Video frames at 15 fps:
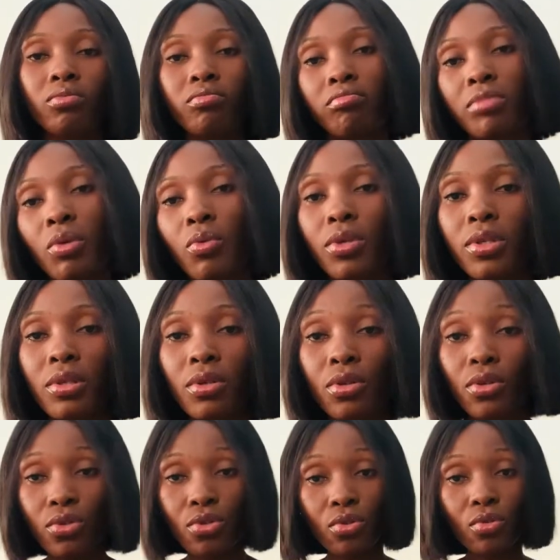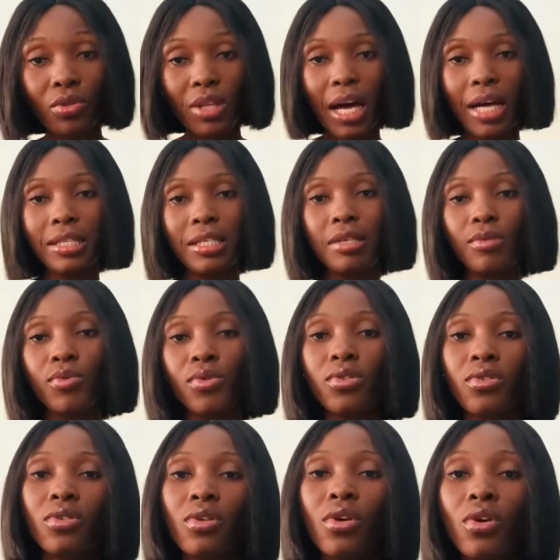he wasn't going to do that. He
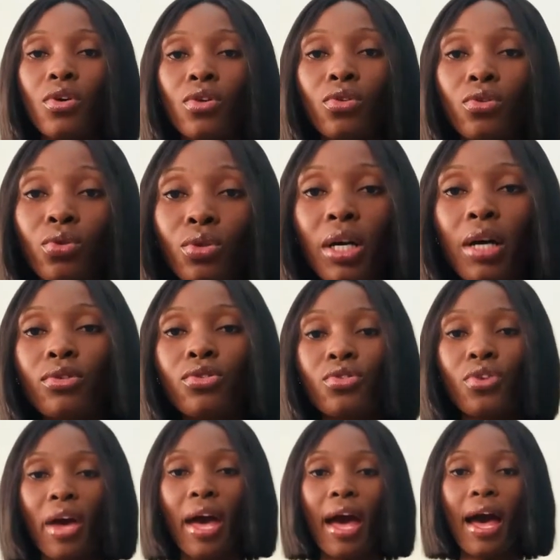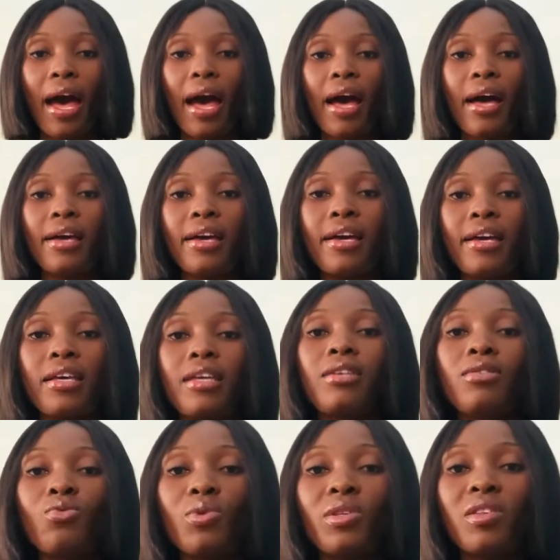was loyal to her,
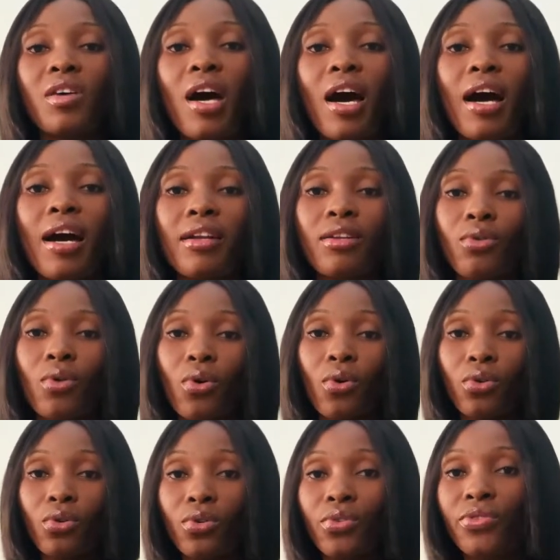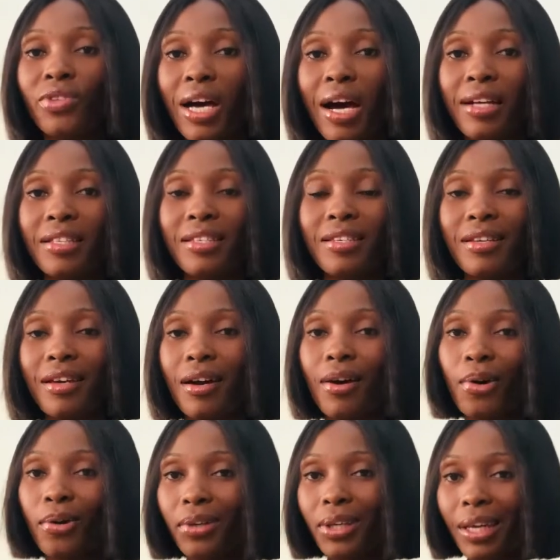he's with her, and all of that.
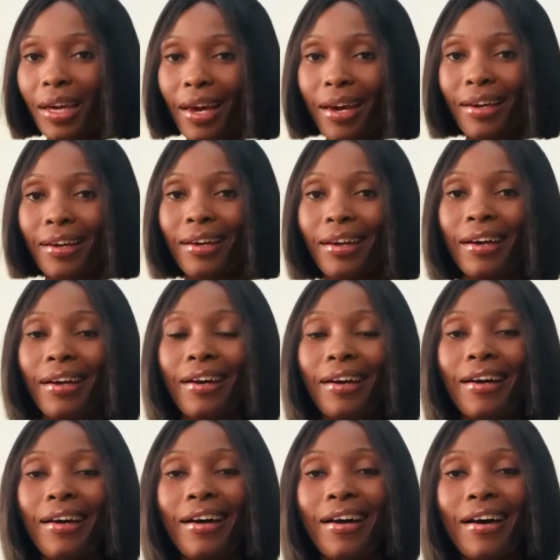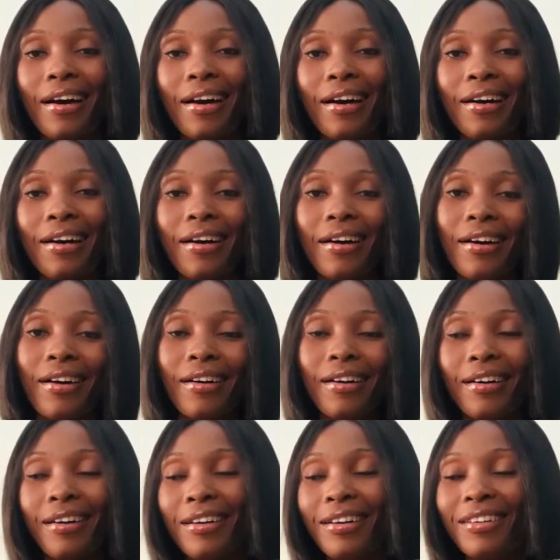Okay.
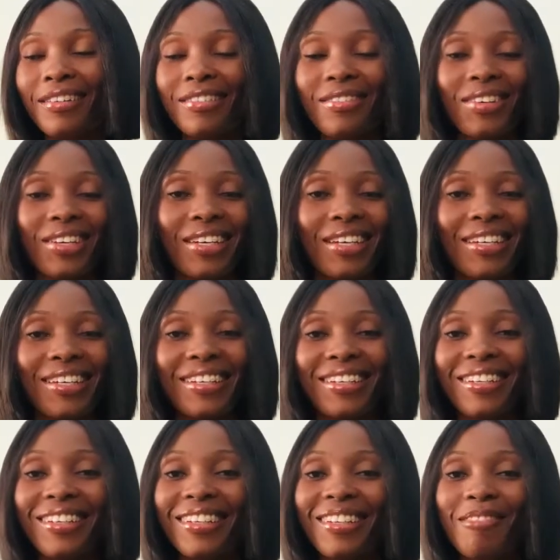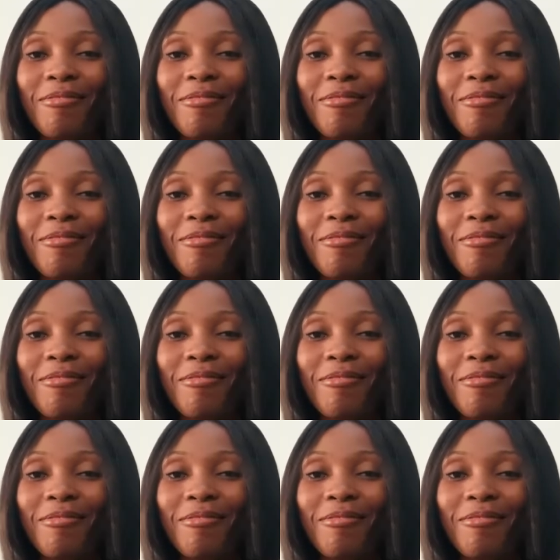Man.